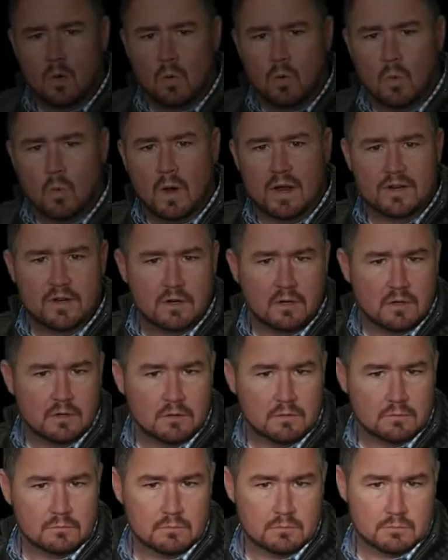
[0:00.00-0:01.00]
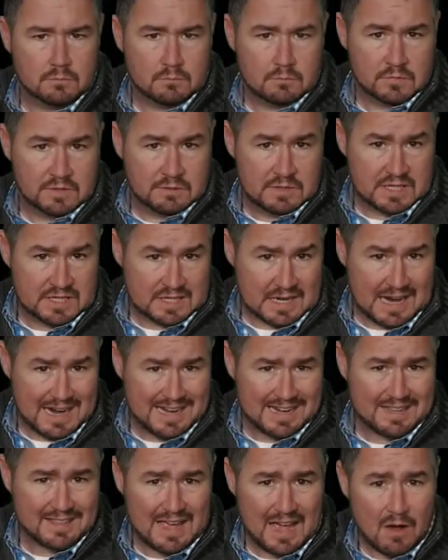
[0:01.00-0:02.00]
When you're
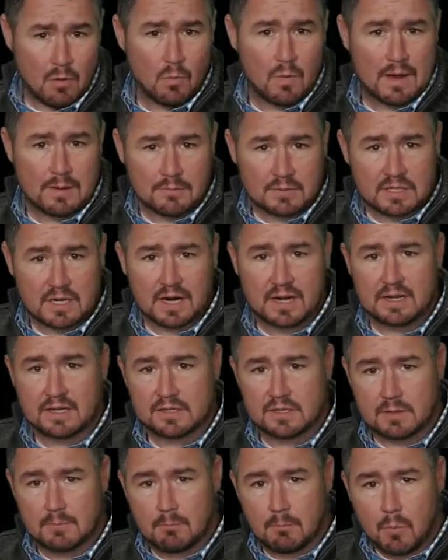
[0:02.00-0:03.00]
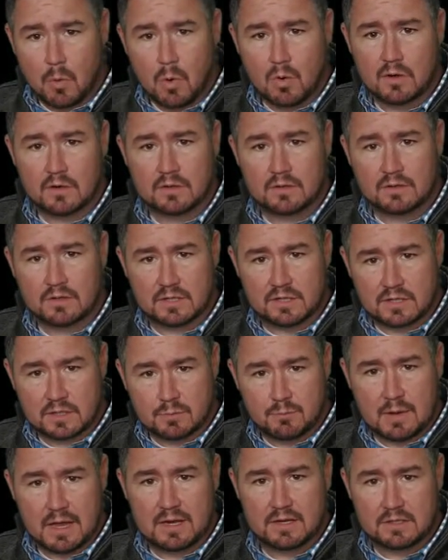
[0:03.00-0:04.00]
designing that website, it's important to
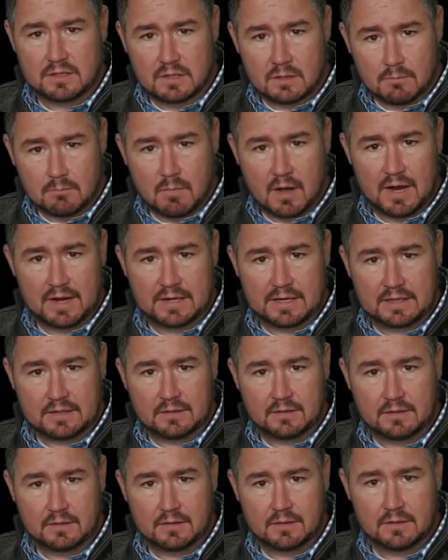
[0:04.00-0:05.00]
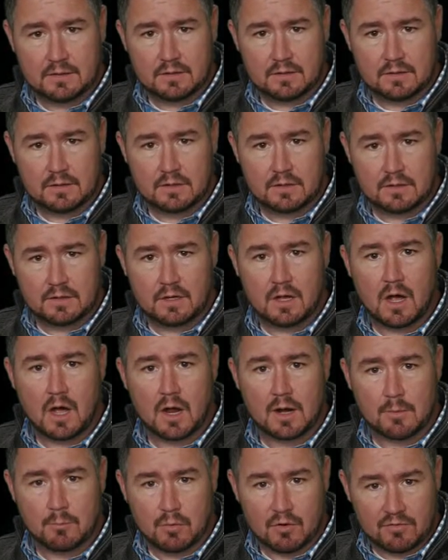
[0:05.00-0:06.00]
spend some money on
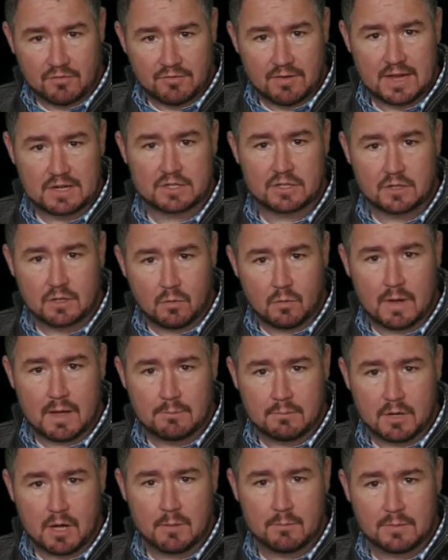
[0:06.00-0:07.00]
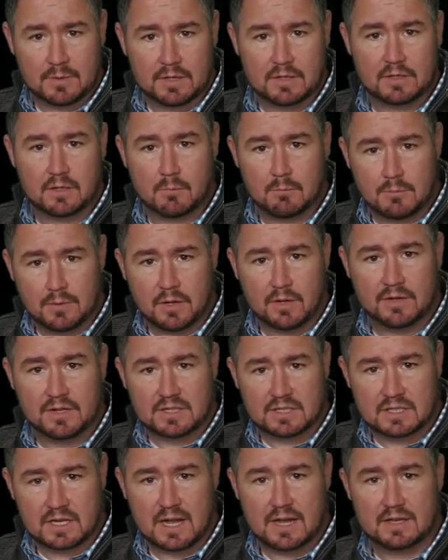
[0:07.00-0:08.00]
a professional web company to build a
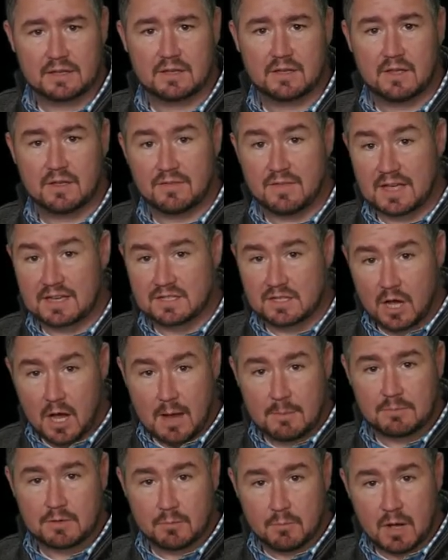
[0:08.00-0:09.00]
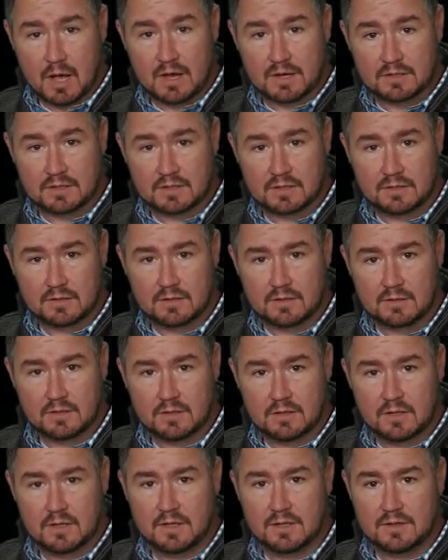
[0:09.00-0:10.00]
site that's optimized.
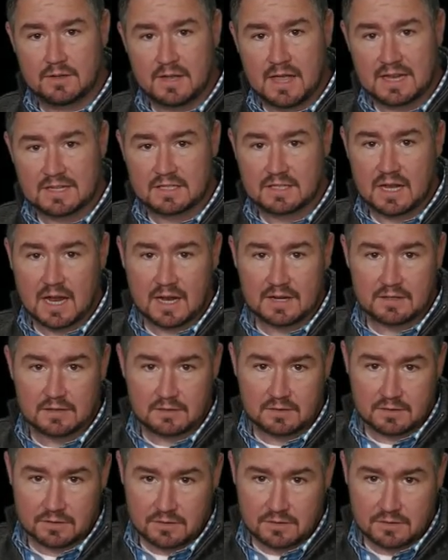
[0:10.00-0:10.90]
That's not